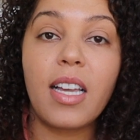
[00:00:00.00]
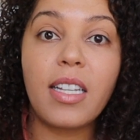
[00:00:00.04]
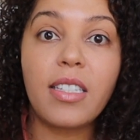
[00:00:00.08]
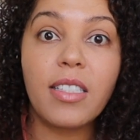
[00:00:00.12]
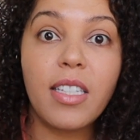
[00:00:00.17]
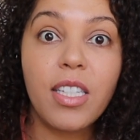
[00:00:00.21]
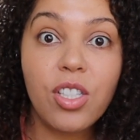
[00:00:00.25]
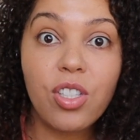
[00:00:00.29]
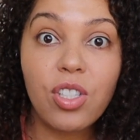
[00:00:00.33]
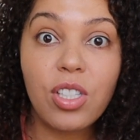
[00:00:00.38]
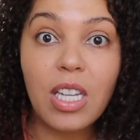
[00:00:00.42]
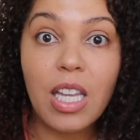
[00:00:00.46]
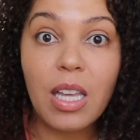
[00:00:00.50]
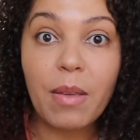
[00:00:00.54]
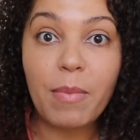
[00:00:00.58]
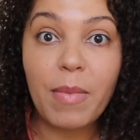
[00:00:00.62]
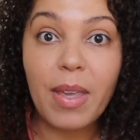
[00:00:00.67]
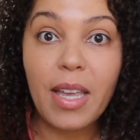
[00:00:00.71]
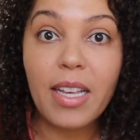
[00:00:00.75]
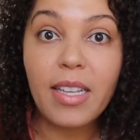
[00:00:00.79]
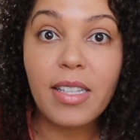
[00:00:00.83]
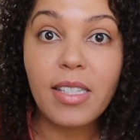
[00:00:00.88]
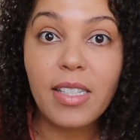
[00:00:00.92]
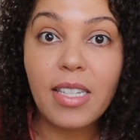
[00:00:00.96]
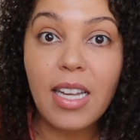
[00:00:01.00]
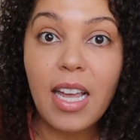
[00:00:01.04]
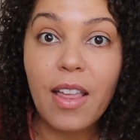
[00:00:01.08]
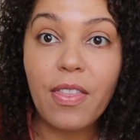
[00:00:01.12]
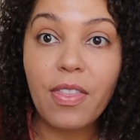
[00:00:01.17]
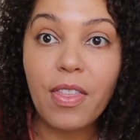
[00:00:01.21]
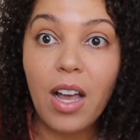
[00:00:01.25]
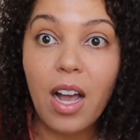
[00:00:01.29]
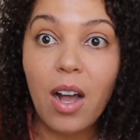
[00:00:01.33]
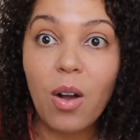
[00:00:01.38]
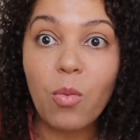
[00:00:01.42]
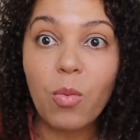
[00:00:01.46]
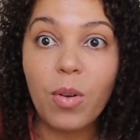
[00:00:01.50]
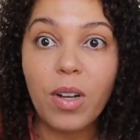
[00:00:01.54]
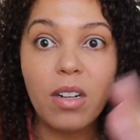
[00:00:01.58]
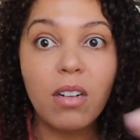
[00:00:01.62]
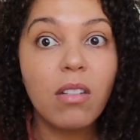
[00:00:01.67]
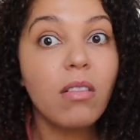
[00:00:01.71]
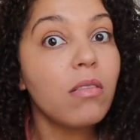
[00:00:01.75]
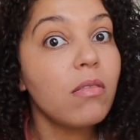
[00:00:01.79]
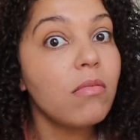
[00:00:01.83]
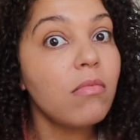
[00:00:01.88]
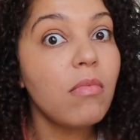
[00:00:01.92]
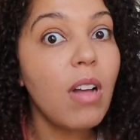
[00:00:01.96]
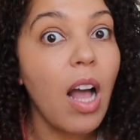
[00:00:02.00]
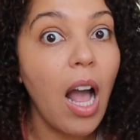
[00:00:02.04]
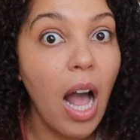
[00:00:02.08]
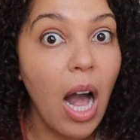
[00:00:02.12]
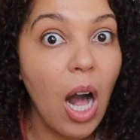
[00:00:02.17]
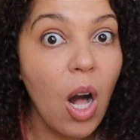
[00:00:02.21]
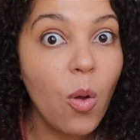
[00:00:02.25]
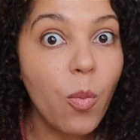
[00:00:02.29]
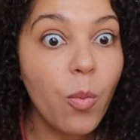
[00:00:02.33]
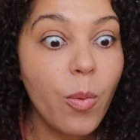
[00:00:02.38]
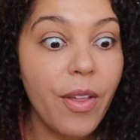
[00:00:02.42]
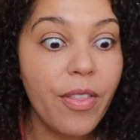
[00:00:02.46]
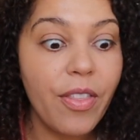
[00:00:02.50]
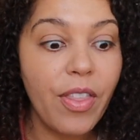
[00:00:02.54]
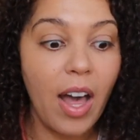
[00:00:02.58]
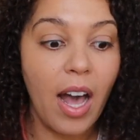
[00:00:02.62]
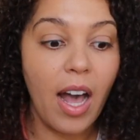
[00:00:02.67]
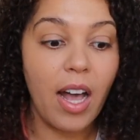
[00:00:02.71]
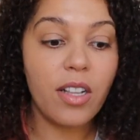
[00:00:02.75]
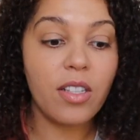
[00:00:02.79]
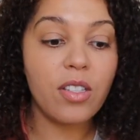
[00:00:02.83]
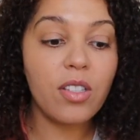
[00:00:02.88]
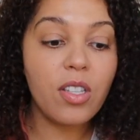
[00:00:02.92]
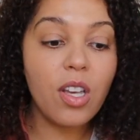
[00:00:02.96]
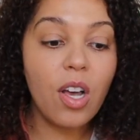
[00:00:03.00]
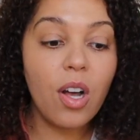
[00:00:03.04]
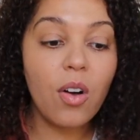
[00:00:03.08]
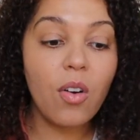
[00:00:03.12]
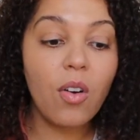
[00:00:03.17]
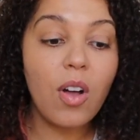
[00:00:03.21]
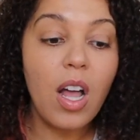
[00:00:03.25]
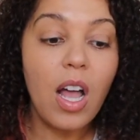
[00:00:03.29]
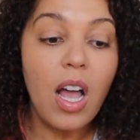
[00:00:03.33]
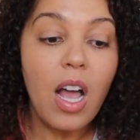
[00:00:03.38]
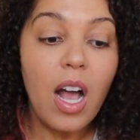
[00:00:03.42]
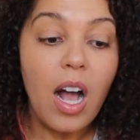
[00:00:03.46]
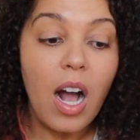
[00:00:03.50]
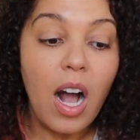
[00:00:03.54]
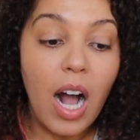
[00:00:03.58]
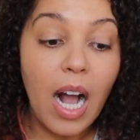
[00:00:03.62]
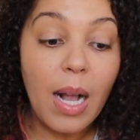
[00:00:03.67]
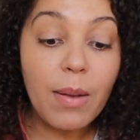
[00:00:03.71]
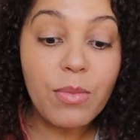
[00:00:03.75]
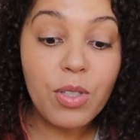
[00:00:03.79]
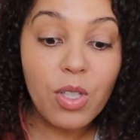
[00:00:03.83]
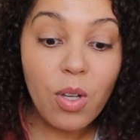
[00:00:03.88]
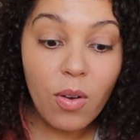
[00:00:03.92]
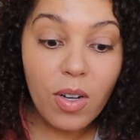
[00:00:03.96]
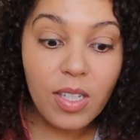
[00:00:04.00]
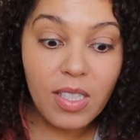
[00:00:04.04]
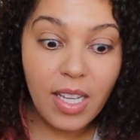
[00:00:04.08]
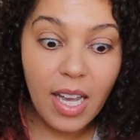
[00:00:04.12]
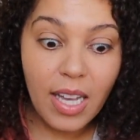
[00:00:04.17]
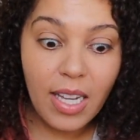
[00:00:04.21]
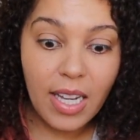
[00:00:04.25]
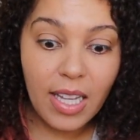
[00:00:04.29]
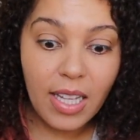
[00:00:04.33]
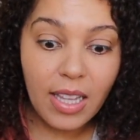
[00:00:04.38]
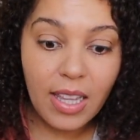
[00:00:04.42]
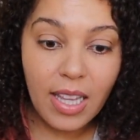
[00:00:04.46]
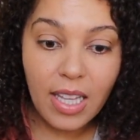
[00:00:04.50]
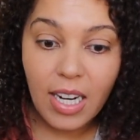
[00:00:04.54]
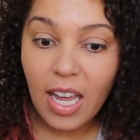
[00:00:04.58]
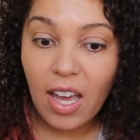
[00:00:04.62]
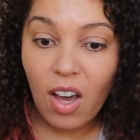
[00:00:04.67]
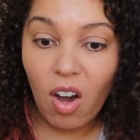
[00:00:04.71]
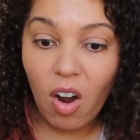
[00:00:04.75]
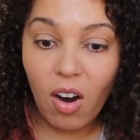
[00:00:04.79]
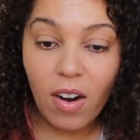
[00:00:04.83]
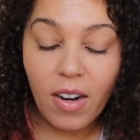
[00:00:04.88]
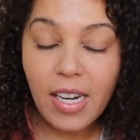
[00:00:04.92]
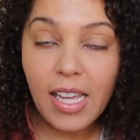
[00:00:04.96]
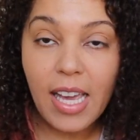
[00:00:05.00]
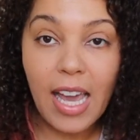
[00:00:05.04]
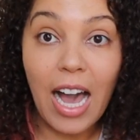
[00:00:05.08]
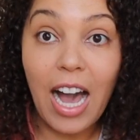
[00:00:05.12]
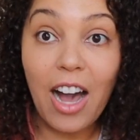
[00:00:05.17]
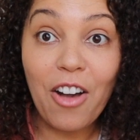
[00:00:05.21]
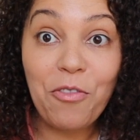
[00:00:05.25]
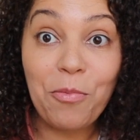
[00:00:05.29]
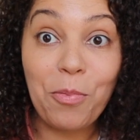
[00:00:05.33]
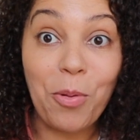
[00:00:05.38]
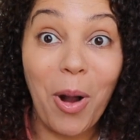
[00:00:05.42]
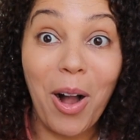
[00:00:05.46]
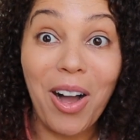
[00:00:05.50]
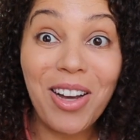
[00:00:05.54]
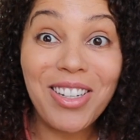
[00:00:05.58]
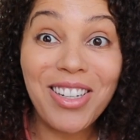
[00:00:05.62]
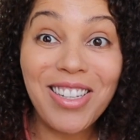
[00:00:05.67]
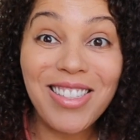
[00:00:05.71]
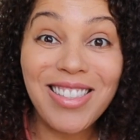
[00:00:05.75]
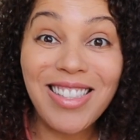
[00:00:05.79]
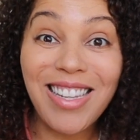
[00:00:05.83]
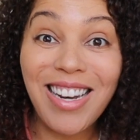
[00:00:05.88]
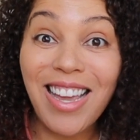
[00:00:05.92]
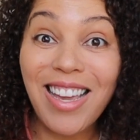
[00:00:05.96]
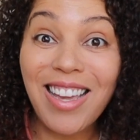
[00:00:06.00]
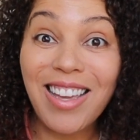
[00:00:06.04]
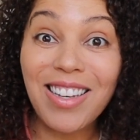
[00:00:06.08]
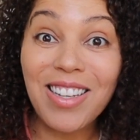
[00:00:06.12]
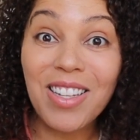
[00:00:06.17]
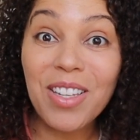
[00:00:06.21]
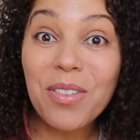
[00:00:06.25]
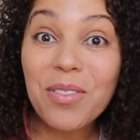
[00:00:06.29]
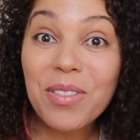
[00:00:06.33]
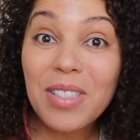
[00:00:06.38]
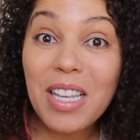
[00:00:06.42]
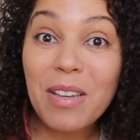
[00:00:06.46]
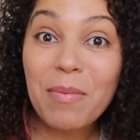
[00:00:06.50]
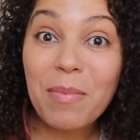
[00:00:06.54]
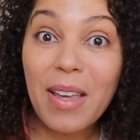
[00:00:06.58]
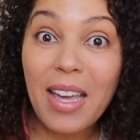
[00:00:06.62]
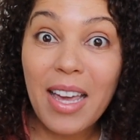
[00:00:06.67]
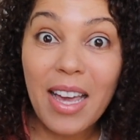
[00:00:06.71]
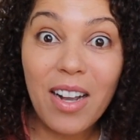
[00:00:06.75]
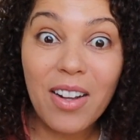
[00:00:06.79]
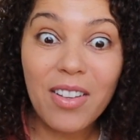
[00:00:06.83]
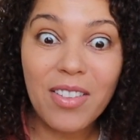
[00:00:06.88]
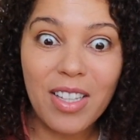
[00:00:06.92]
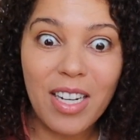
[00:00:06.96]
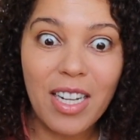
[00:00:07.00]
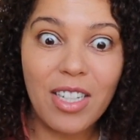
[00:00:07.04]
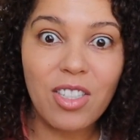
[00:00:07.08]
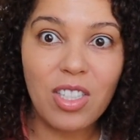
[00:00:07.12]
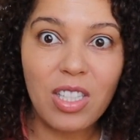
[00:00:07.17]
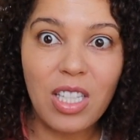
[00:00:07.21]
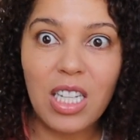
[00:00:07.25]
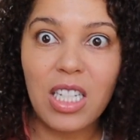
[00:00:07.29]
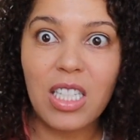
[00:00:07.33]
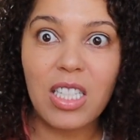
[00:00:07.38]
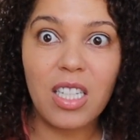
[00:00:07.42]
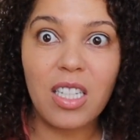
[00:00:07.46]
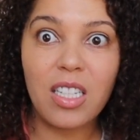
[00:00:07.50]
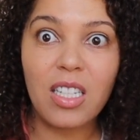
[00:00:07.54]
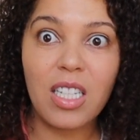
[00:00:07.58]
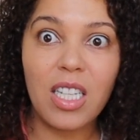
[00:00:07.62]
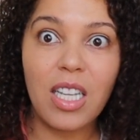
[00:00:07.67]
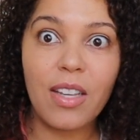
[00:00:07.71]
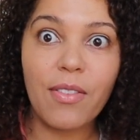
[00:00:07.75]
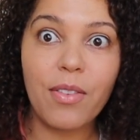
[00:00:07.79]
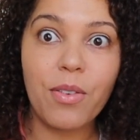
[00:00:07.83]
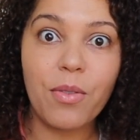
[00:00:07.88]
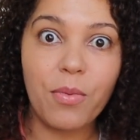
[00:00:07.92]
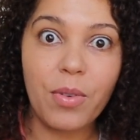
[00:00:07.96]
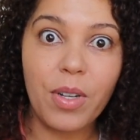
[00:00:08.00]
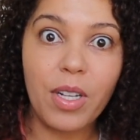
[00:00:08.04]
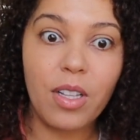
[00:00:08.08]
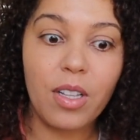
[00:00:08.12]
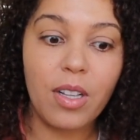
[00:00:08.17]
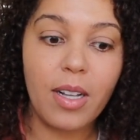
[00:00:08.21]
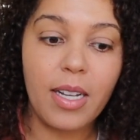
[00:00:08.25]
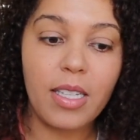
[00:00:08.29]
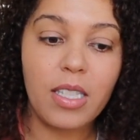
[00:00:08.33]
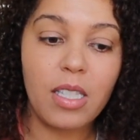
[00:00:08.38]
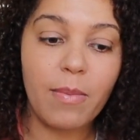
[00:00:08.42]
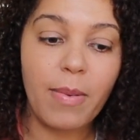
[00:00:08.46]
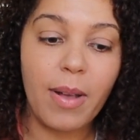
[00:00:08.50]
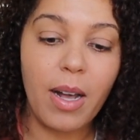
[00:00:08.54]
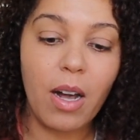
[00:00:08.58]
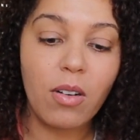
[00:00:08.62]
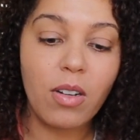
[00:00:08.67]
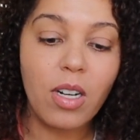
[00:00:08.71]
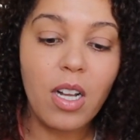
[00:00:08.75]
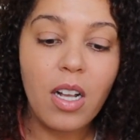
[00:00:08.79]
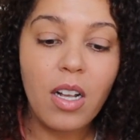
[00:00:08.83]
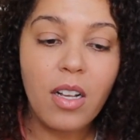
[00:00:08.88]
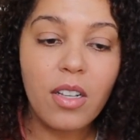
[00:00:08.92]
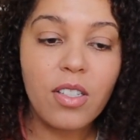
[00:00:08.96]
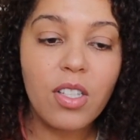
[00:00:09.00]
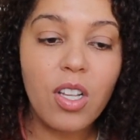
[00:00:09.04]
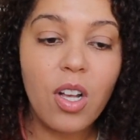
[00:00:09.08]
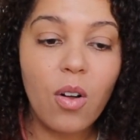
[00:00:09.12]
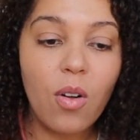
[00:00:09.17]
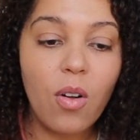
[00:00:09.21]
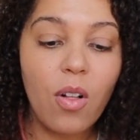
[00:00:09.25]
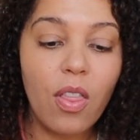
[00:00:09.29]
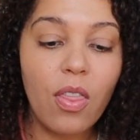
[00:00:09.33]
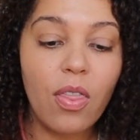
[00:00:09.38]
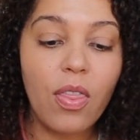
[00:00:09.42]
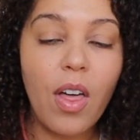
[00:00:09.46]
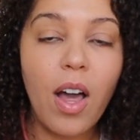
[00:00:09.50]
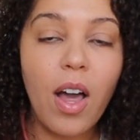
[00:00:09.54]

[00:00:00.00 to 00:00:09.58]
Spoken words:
conditioning mist, and that will help with that. So I'm so excited that I already have products that I can use in my hair that I just like didn't even realize about. So